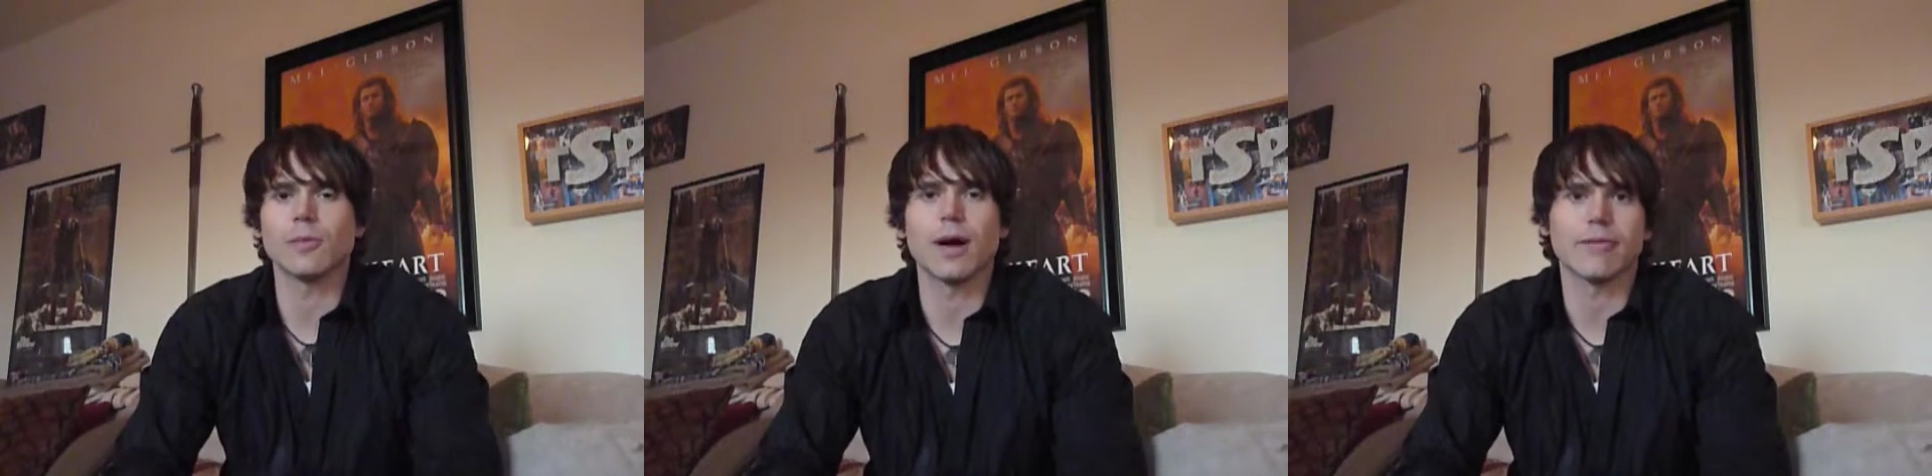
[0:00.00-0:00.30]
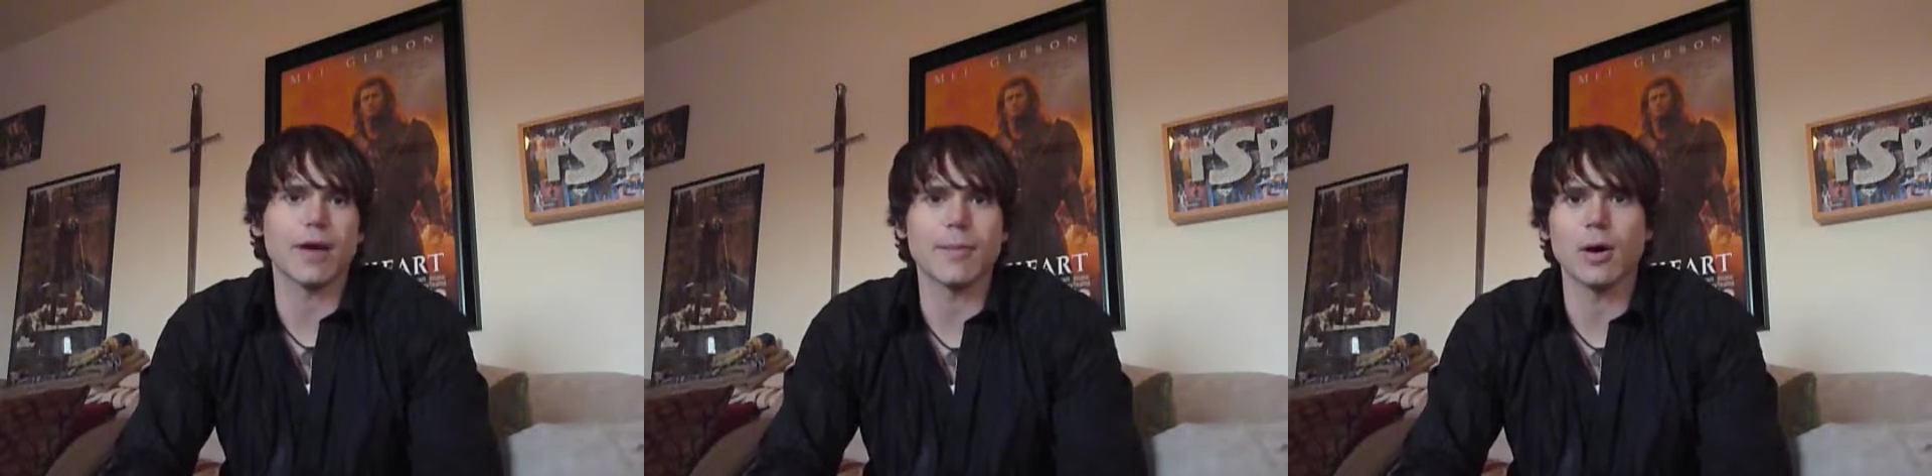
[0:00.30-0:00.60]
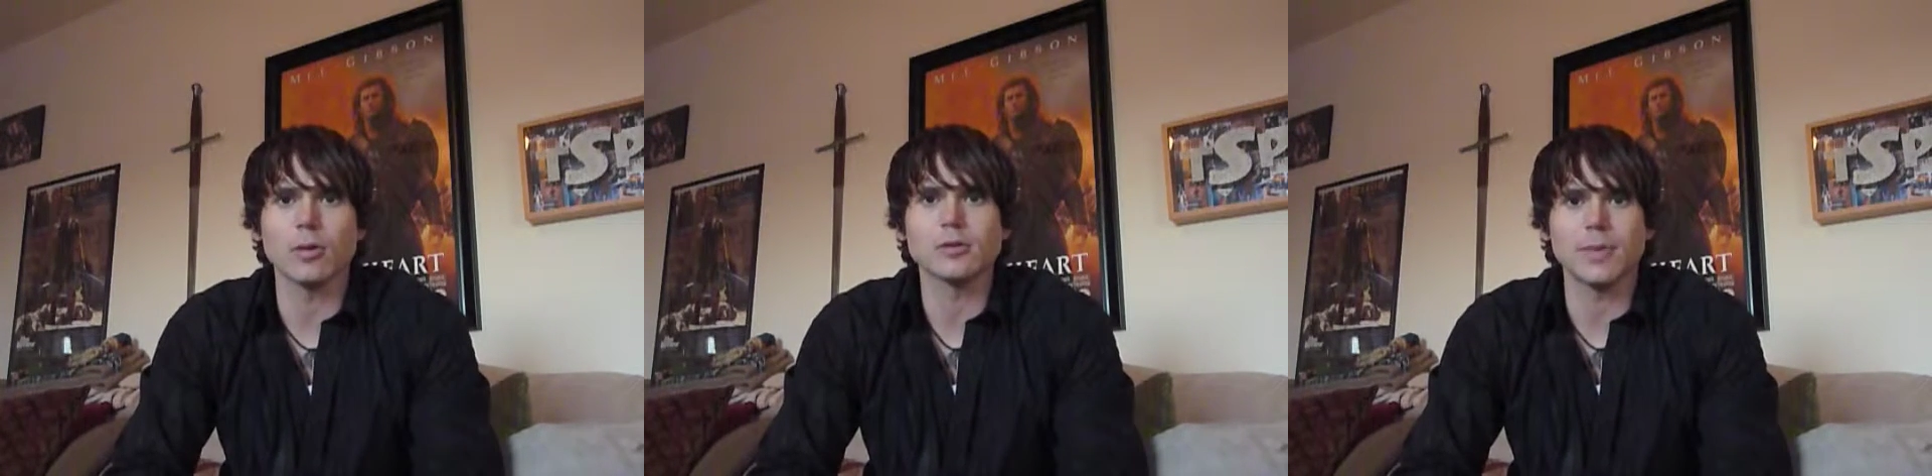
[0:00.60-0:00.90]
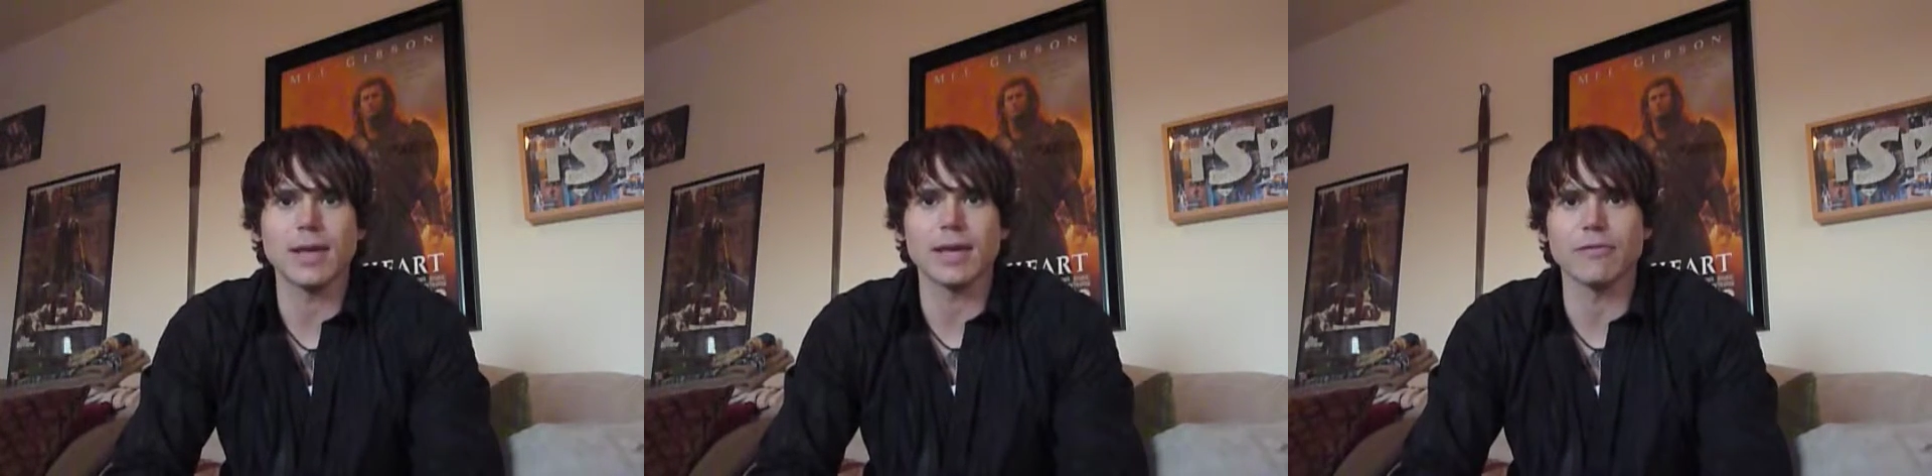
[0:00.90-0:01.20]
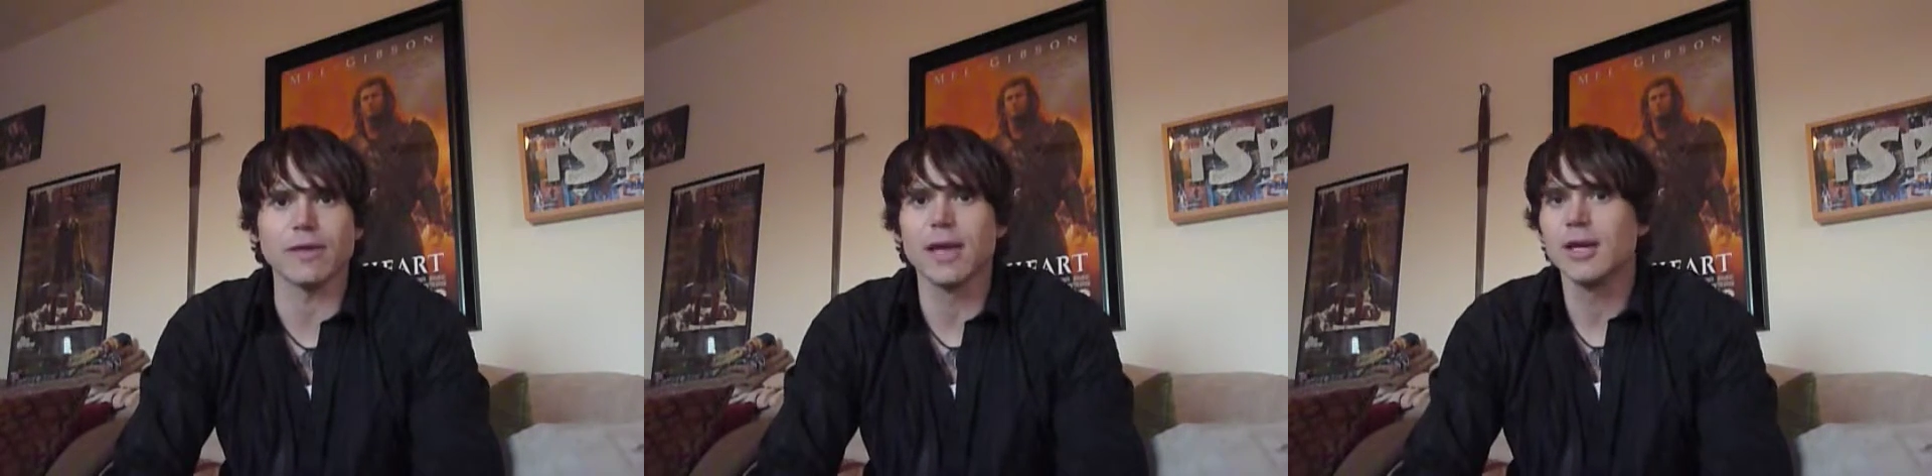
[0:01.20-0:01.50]
I've got my whole
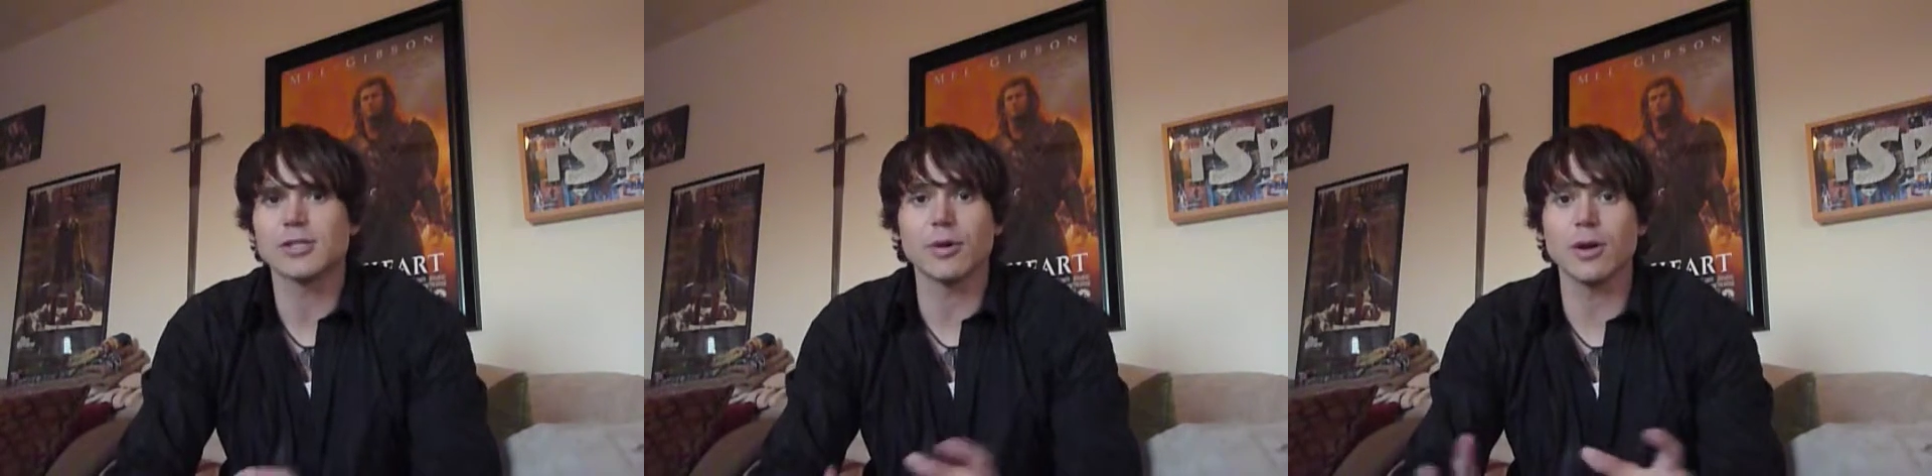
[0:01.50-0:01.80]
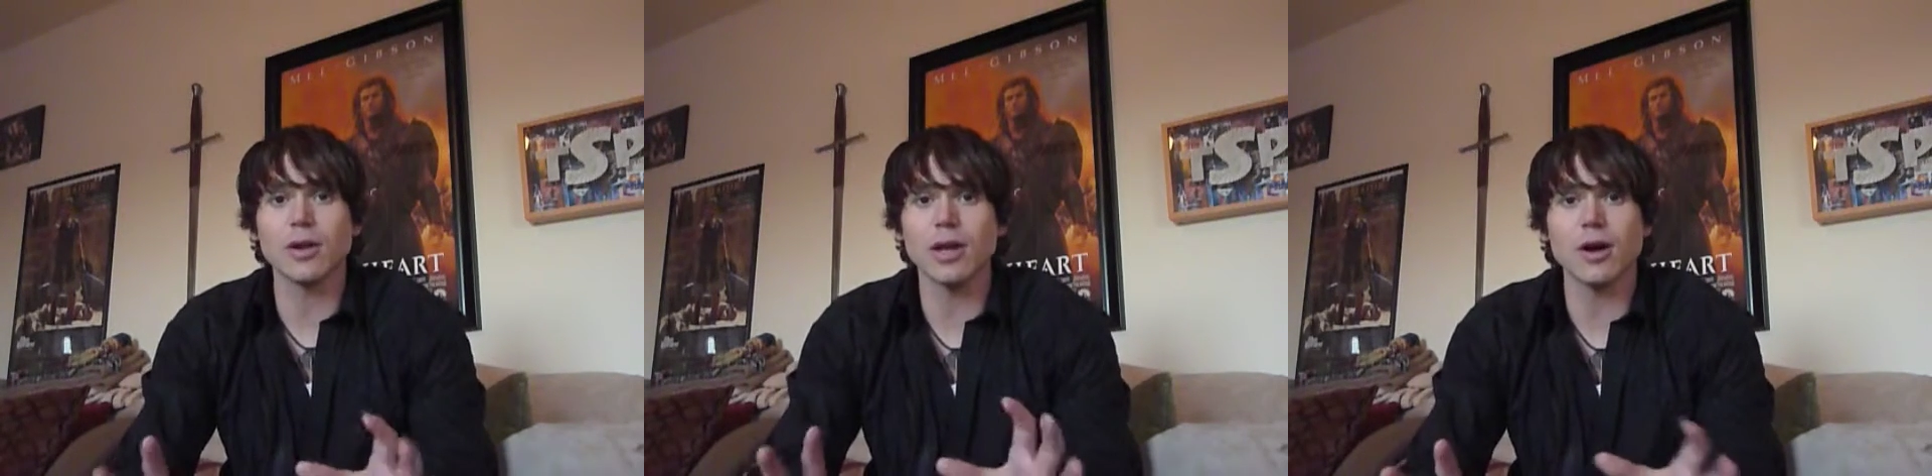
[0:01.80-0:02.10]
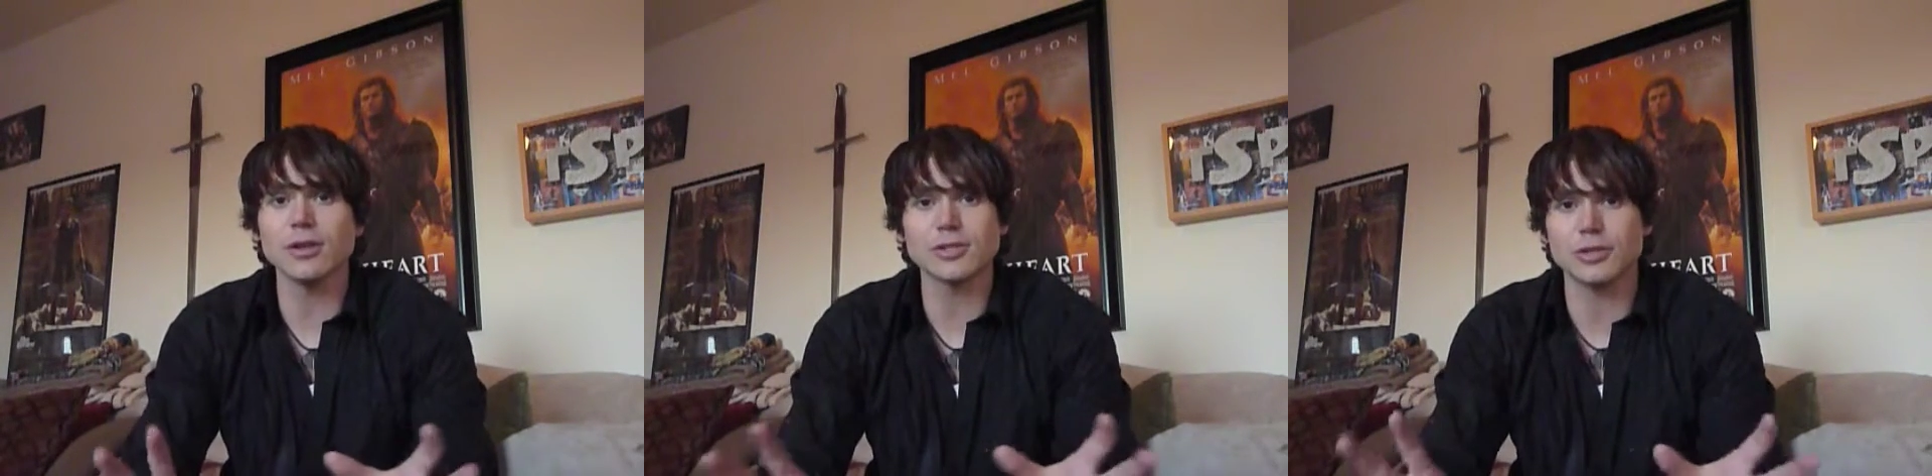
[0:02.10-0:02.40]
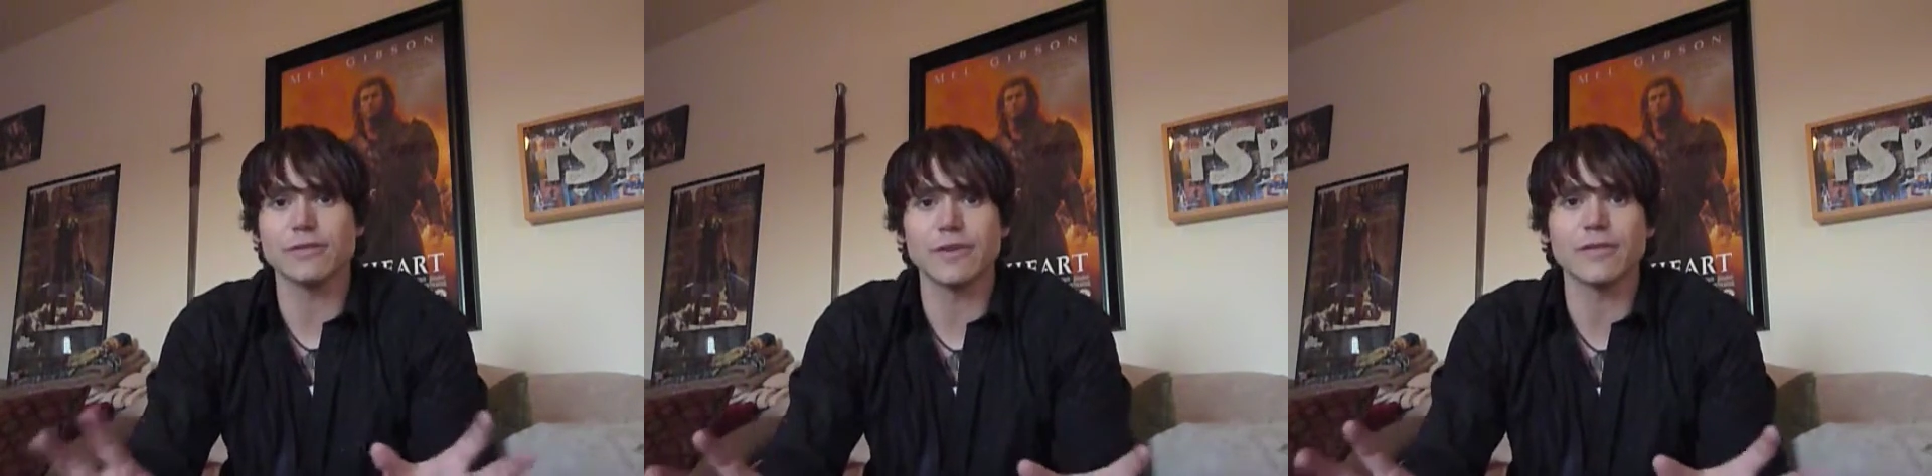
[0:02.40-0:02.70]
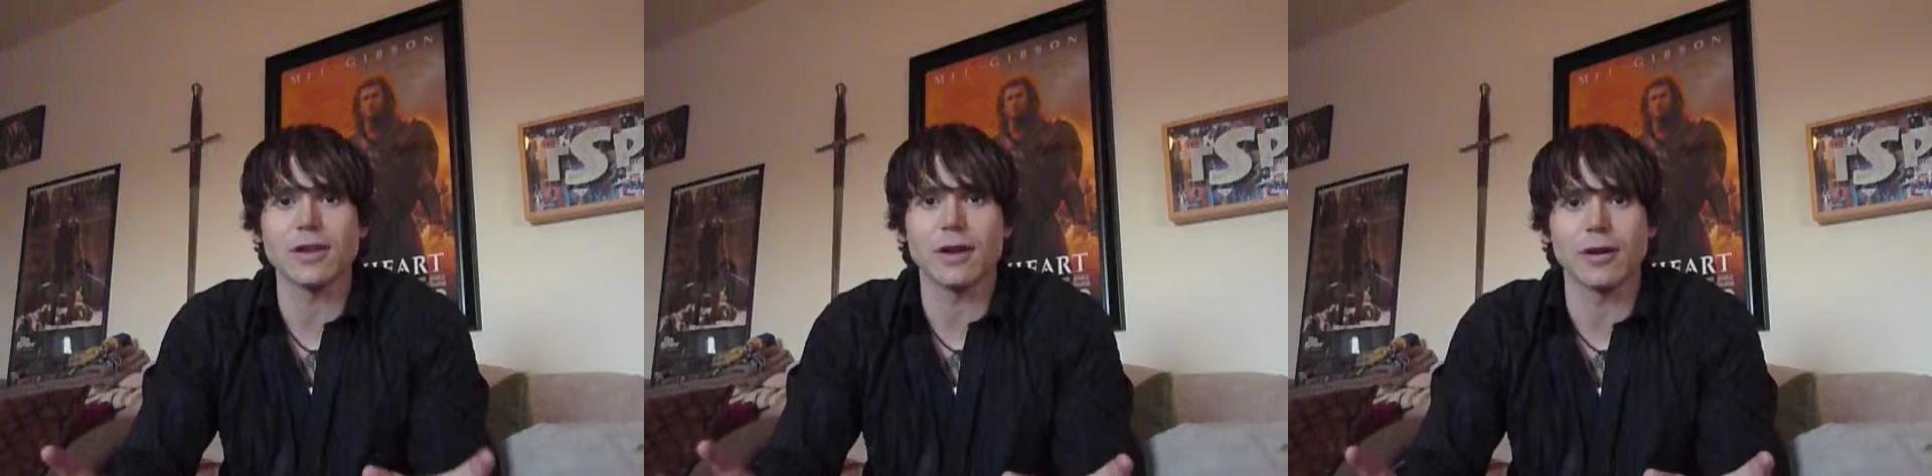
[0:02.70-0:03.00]
speaking fee. So it only costs you
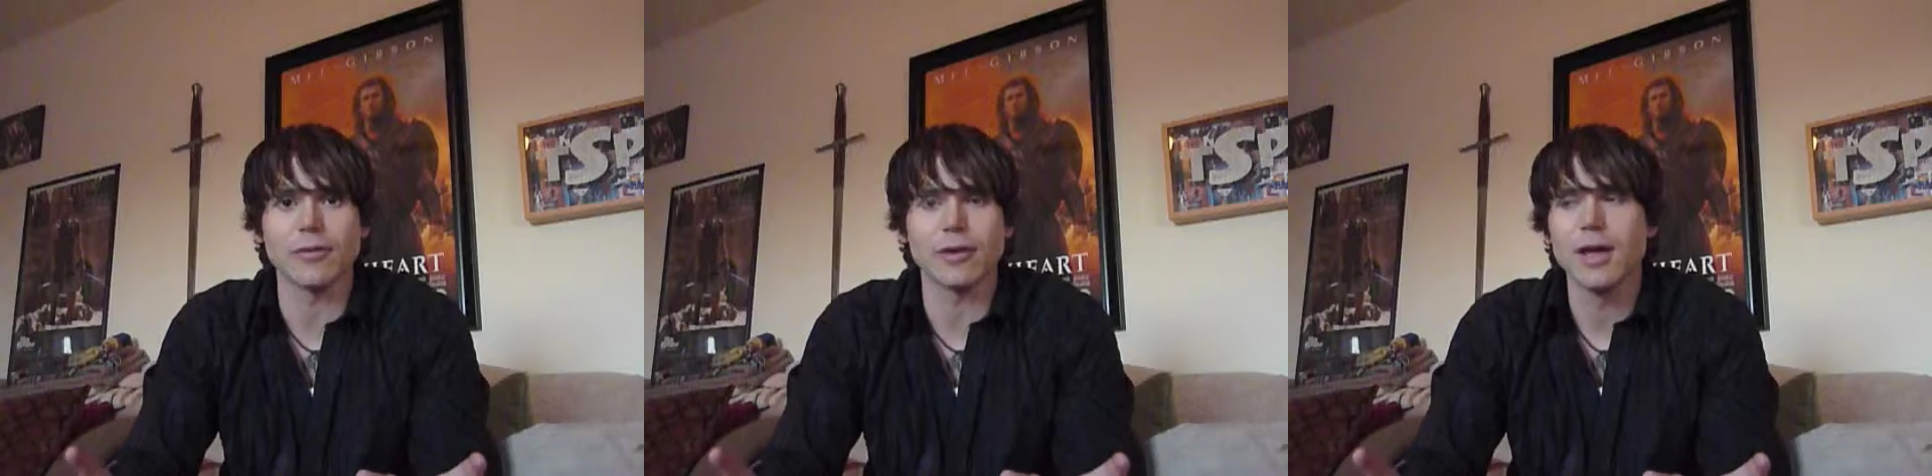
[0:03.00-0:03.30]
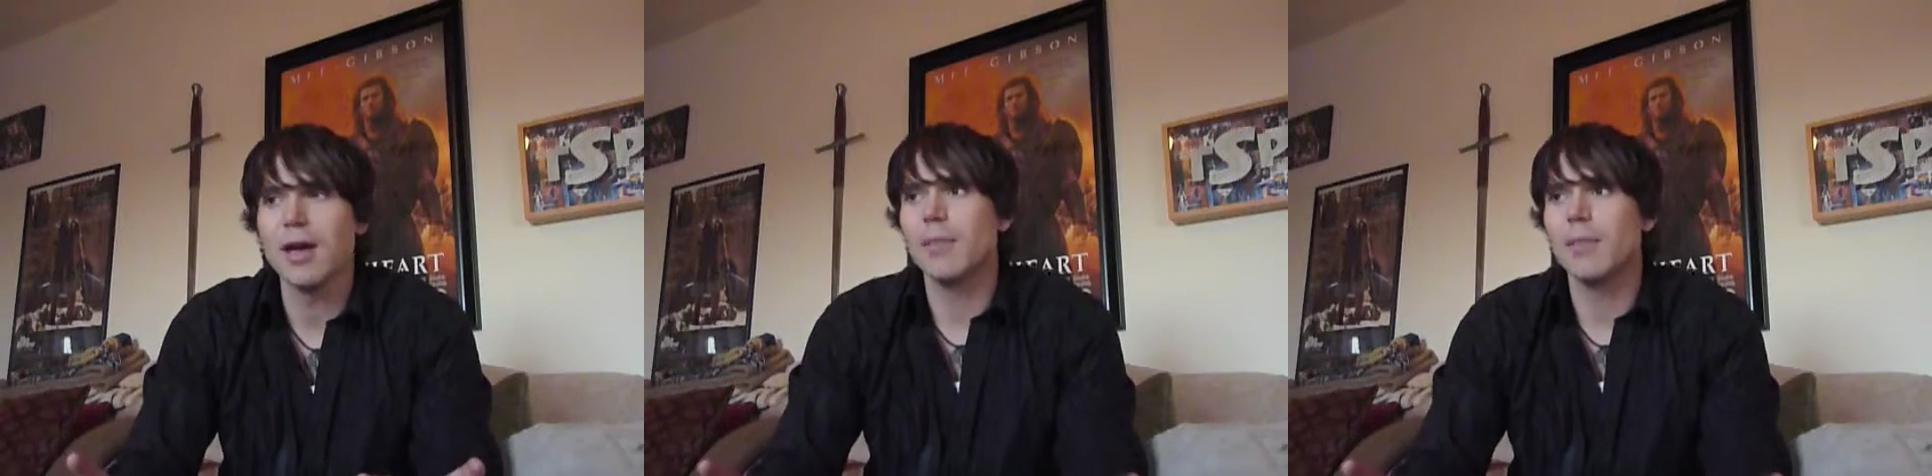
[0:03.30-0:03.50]
$1,500.